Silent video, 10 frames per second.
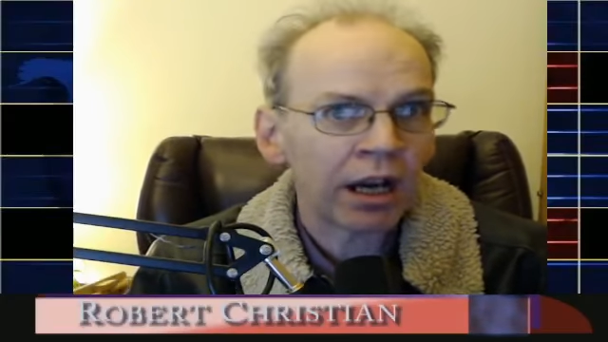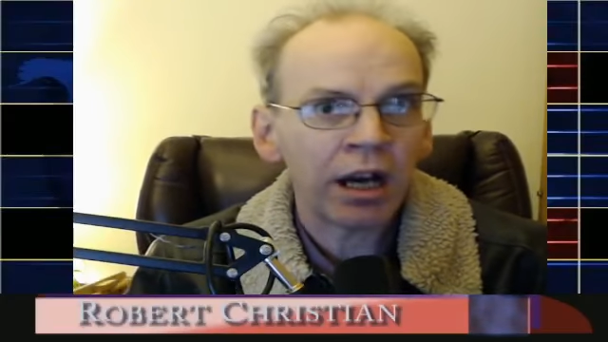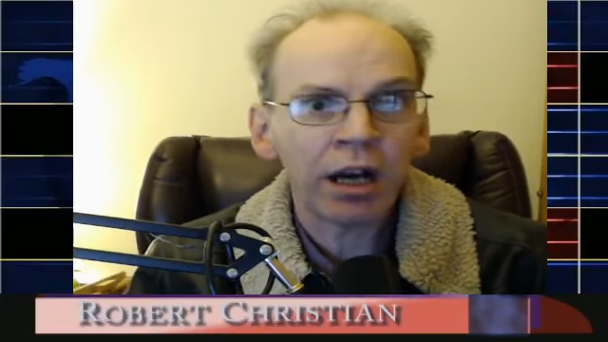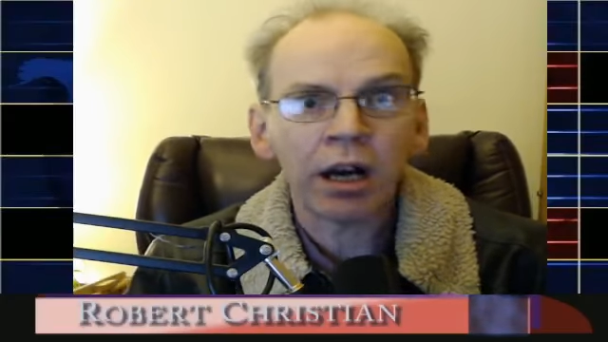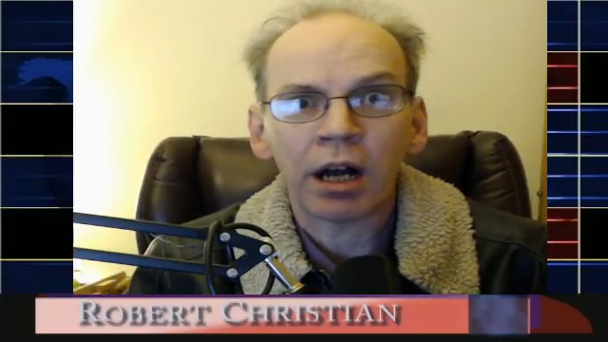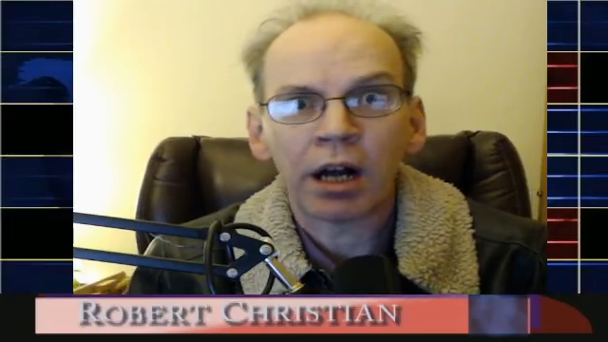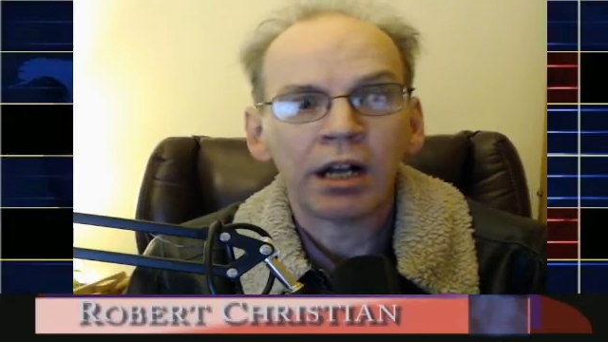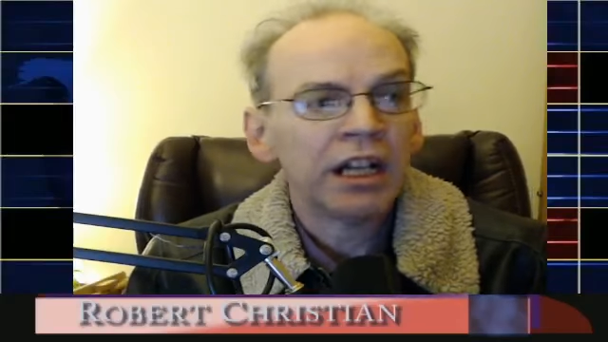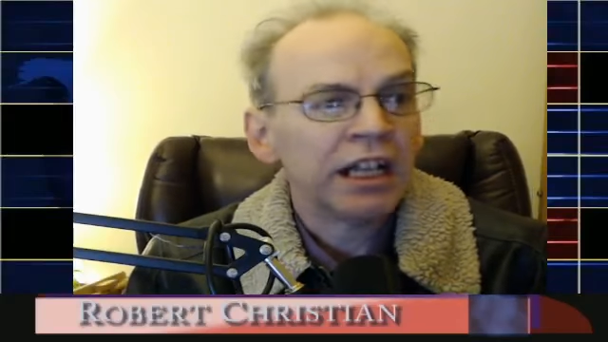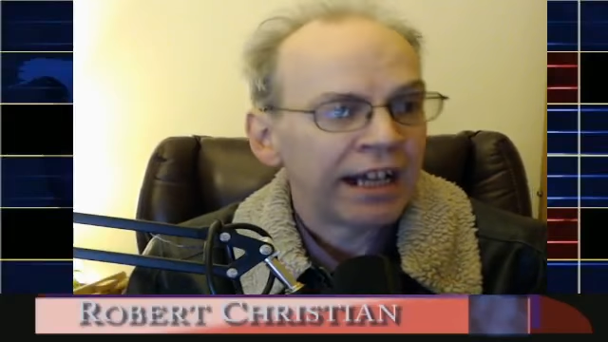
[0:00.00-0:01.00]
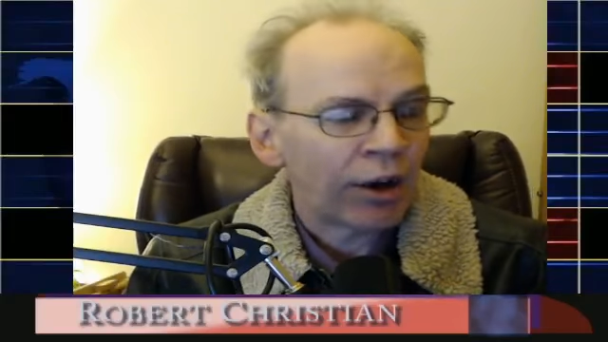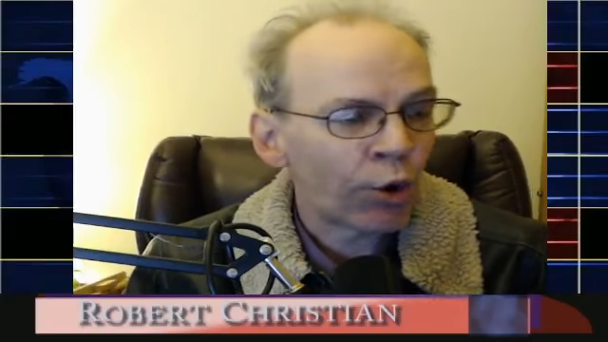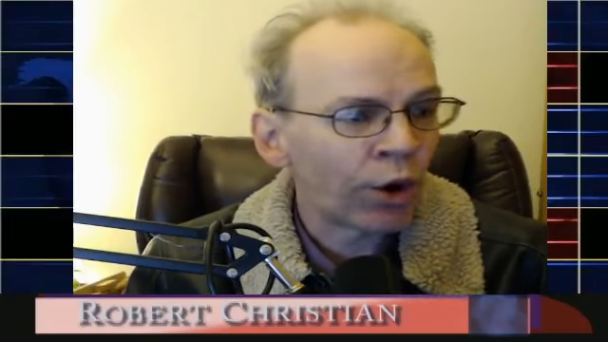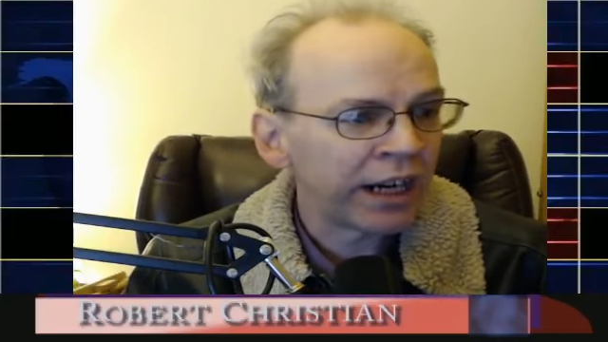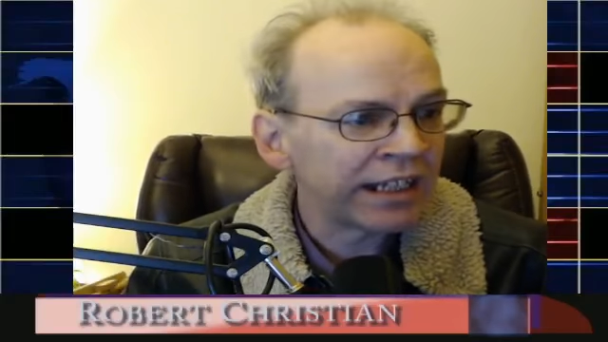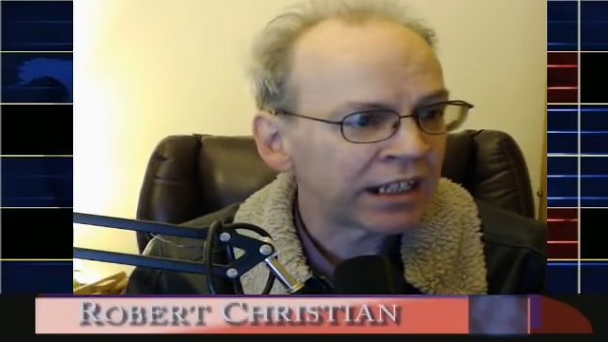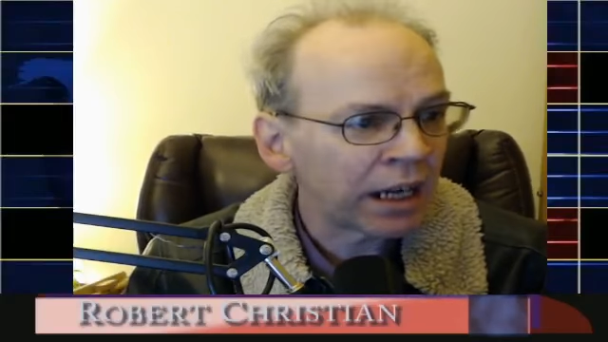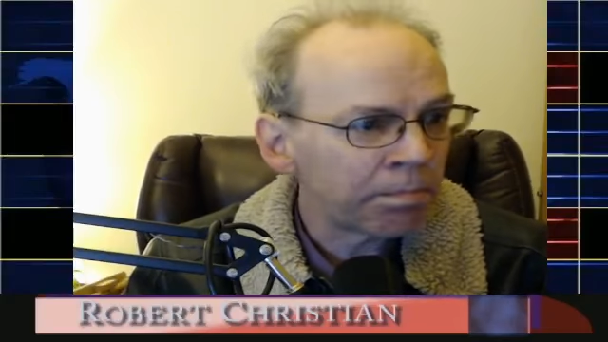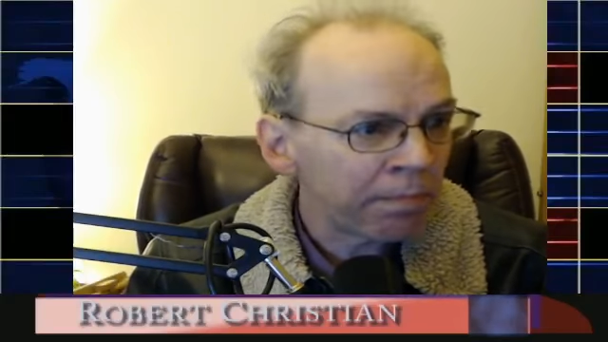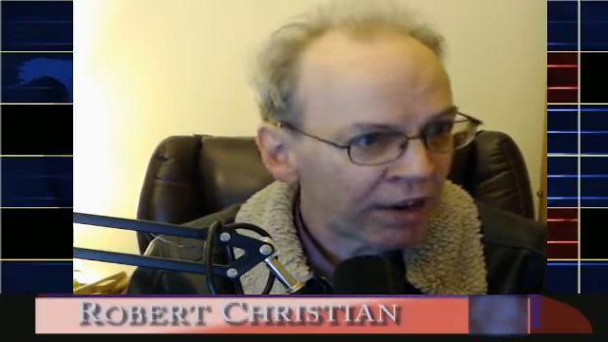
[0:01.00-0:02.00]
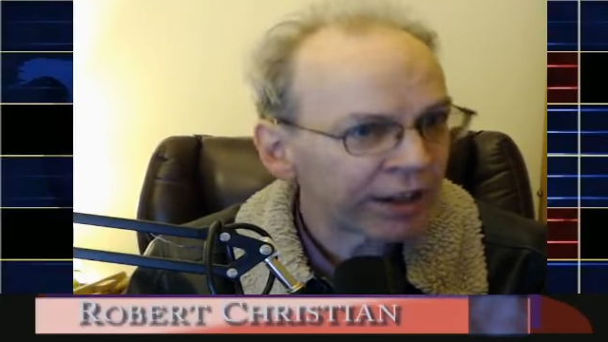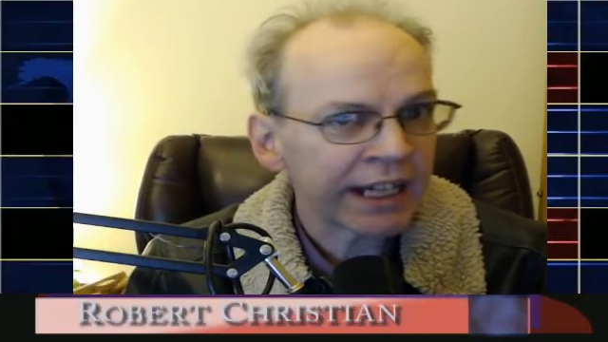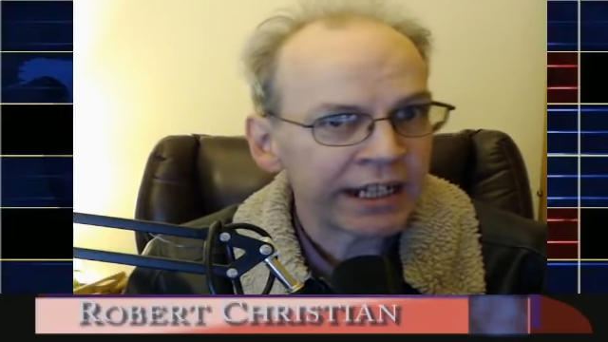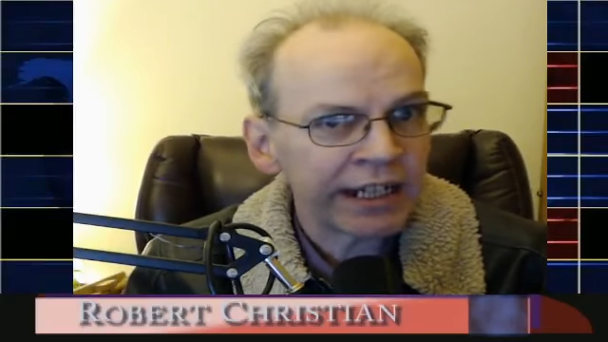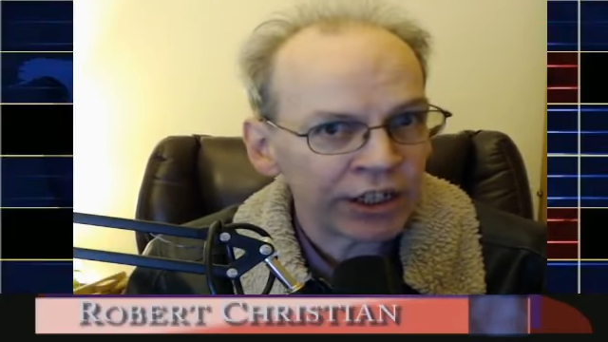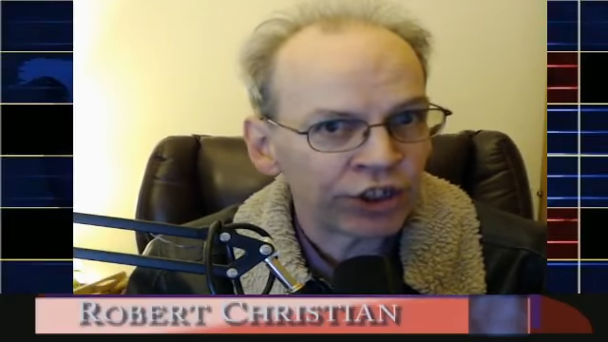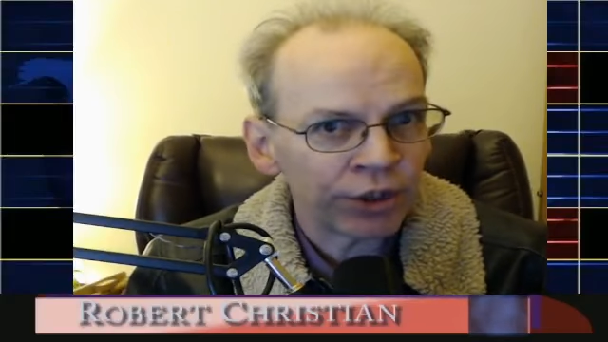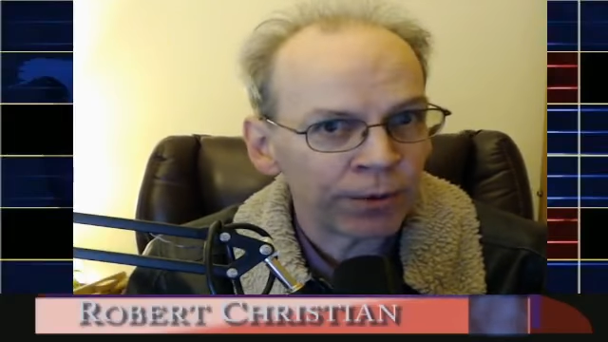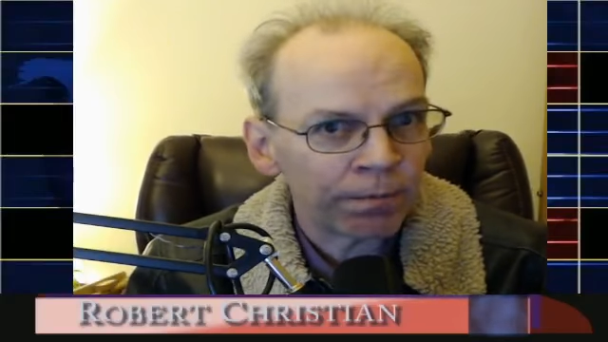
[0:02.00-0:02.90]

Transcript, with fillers: Ah, or is it American issue?